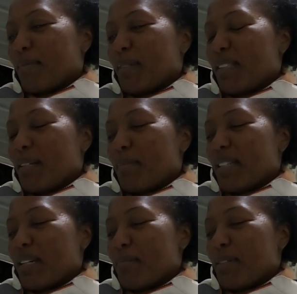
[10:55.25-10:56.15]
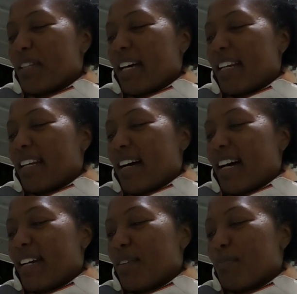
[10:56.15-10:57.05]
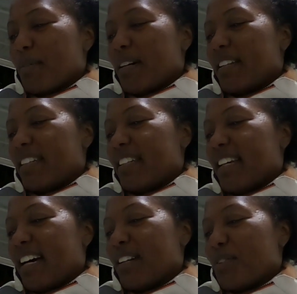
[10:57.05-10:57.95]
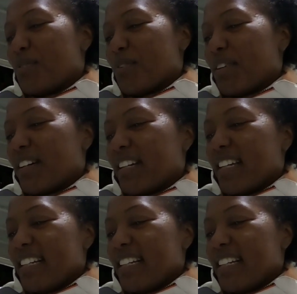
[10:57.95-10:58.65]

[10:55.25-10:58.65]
www.ironbutt.org